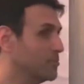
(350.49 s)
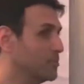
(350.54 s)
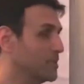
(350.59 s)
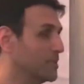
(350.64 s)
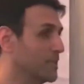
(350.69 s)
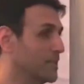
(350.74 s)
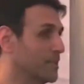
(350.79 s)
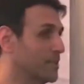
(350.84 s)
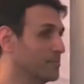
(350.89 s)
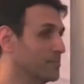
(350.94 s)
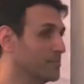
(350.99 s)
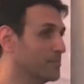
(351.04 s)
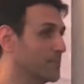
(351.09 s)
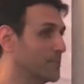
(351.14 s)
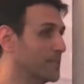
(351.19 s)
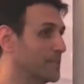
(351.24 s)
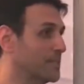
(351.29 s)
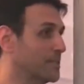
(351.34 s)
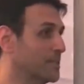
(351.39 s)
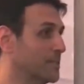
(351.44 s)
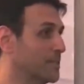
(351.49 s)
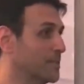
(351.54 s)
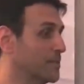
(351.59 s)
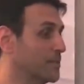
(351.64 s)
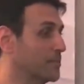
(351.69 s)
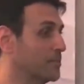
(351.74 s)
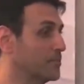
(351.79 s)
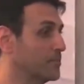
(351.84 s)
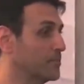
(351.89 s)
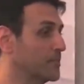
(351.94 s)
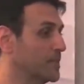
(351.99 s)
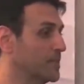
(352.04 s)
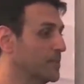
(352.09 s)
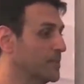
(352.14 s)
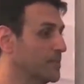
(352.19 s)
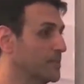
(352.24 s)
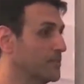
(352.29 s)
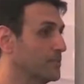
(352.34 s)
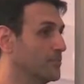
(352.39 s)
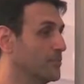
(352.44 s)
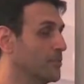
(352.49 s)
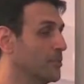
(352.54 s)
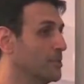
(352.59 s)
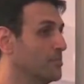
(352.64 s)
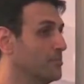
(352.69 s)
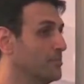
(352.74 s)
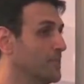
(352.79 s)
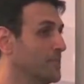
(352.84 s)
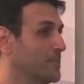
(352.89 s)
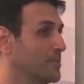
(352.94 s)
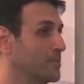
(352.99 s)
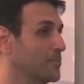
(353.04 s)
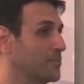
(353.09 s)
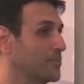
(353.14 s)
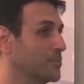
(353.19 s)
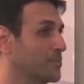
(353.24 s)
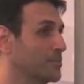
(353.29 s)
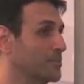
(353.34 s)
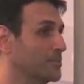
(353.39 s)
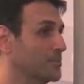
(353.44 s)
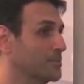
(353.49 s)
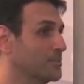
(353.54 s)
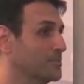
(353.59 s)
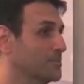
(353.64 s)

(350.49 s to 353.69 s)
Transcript: become very meaningful